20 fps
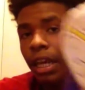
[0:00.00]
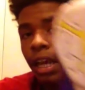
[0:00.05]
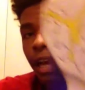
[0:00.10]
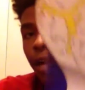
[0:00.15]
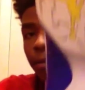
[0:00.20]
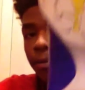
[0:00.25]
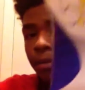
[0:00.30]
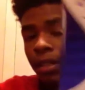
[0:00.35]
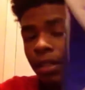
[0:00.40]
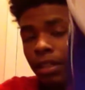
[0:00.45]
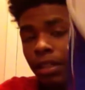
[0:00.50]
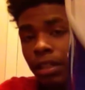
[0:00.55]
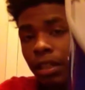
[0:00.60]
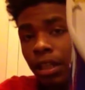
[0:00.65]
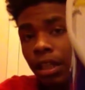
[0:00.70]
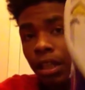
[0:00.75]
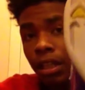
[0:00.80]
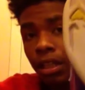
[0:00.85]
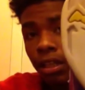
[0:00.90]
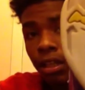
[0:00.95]
I mean,
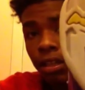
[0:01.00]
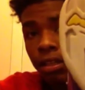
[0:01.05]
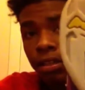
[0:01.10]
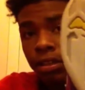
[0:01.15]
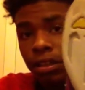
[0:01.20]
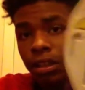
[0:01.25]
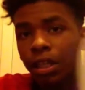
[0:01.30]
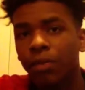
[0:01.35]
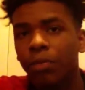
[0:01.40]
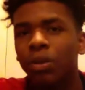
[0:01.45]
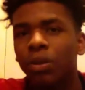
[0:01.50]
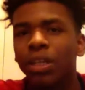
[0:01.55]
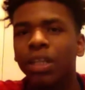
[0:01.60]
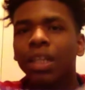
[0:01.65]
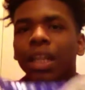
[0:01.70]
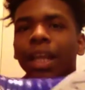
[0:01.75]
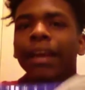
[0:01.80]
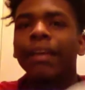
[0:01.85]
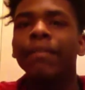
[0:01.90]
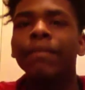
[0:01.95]
like, honestly, I wear it
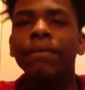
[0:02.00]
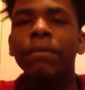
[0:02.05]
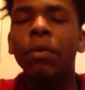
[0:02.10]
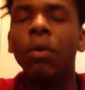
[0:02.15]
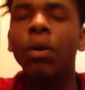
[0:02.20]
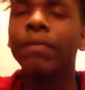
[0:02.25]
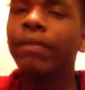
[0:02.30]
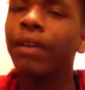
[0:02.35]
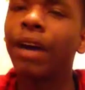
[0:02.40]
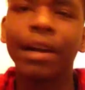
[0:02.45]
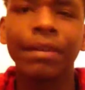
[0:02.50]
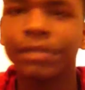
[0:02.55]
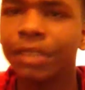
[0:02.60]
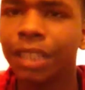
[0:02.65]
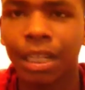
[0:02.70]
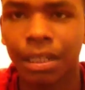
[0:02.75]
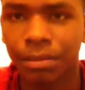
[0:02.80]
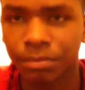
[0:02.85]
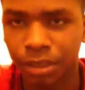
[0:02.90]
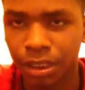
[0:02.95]
like four or five
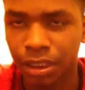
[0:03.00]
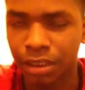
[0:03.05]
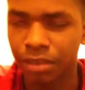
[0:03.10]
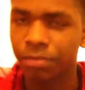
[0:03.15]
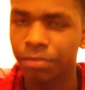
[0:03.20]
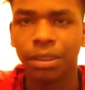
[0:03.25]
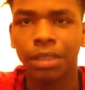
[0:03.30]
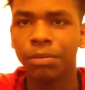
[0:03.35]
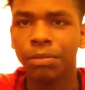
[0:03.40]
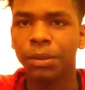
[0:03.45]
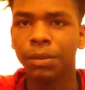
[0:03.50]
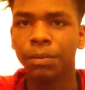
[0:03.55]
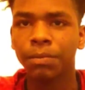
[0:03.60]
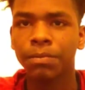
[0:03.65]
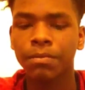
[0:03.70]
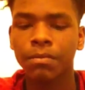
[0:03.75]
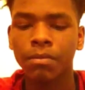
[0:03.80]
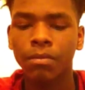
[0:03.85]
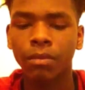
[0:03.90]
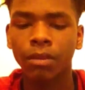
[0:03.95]
times, guys, maybe.
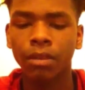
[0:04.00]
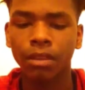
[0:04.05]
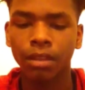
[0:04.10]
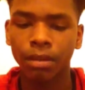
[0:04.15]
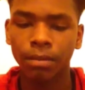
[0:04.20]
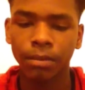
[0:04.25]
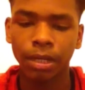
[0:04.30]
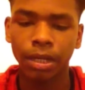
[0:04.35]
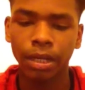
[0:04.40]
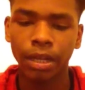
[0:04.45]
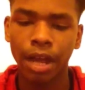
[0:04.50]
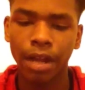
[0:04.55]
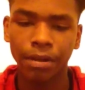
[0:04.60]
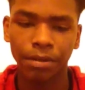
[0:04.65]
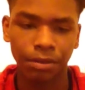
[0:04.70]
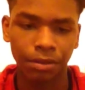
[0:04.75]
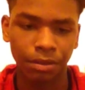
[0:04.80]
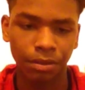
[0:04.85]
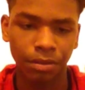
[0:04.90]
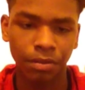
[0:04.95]
But I don't
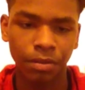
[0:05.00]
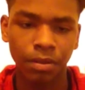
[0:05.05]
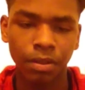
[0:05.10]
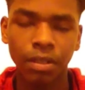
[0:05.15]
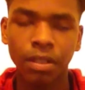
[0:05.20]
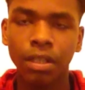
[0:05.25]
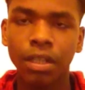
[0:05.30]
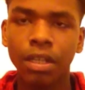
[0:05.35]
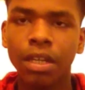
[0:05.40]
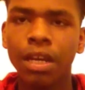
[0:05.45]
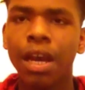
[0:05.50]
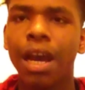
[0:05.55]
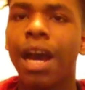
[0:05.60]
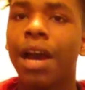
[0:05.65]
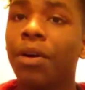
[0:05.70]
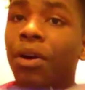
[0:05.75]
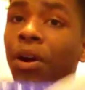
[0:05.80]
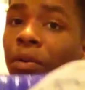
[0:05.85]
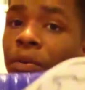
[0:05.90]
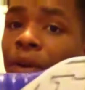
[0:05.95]

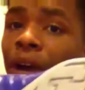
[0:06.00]
know.